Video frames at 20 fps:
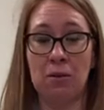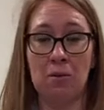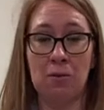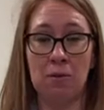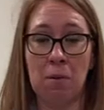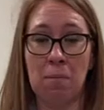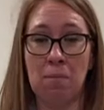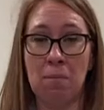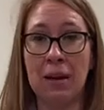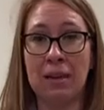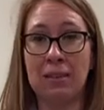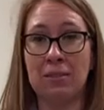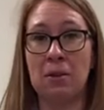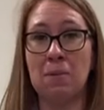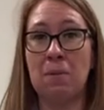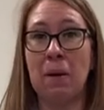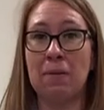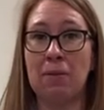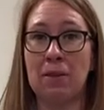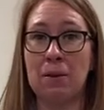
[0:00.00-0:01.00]
remind you
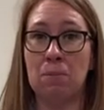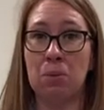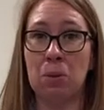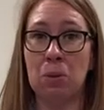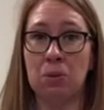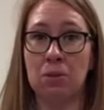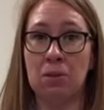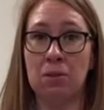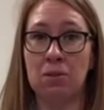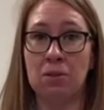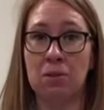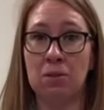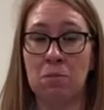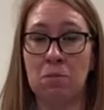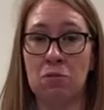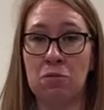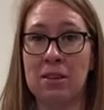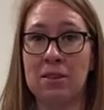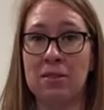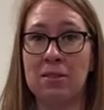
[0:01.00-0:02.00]
about the importance of
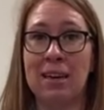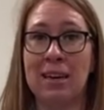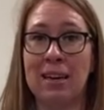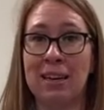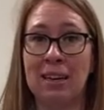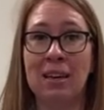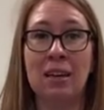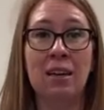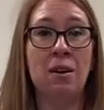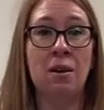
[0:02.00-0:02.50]
breathing,